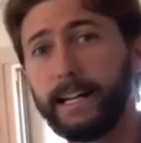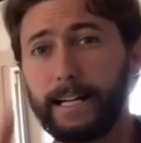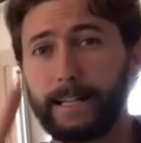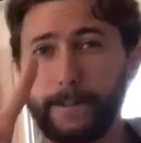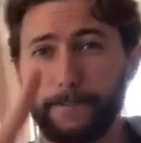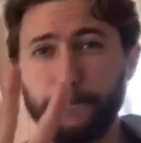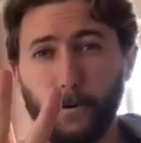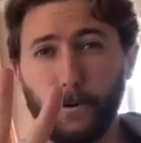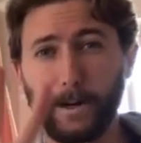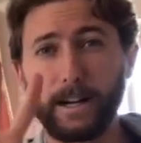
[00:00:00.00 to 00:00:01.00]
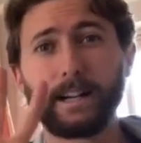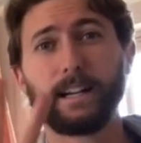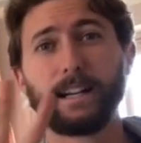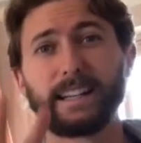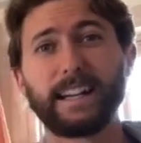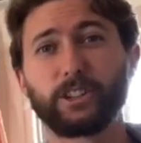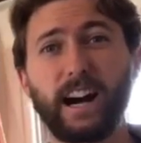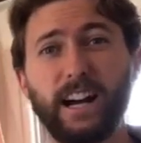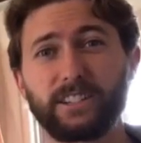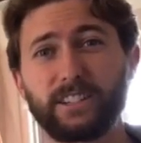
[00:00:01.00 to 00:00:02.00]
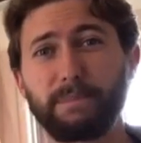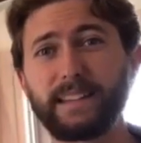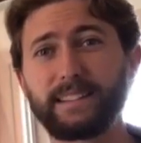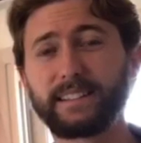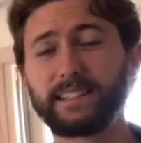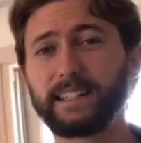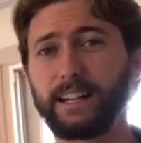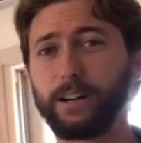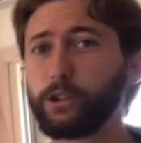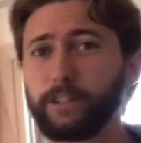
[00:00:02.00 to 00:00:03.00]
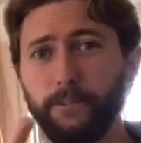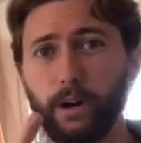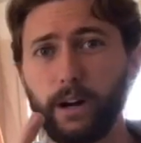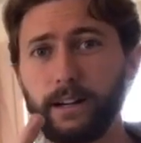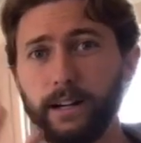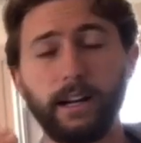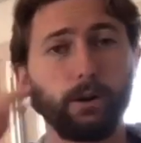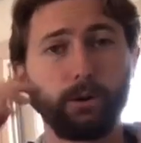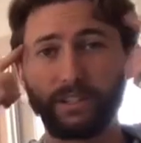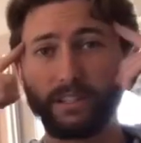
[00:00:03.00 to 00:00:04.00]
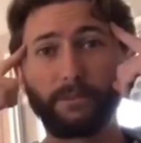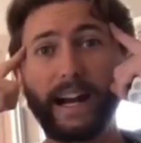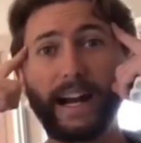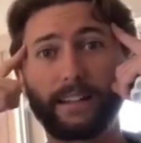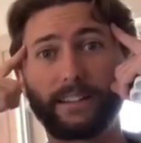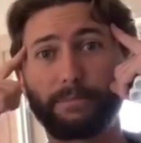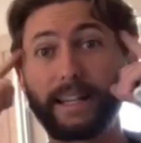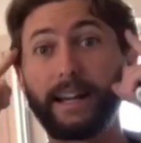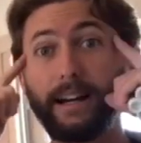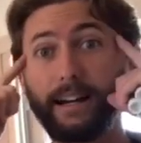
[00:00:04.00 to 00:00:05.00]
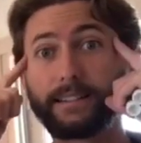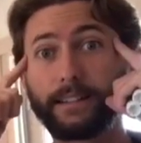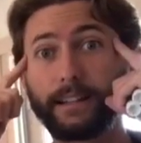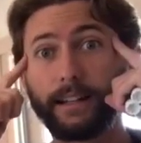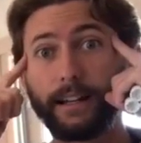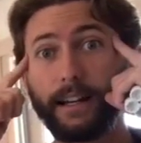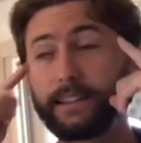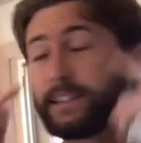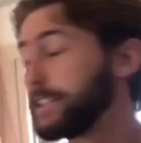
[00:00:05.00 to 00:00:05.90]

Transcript: And there are 4 nitrogenous bases in DNA, only 4, which is miraculous because these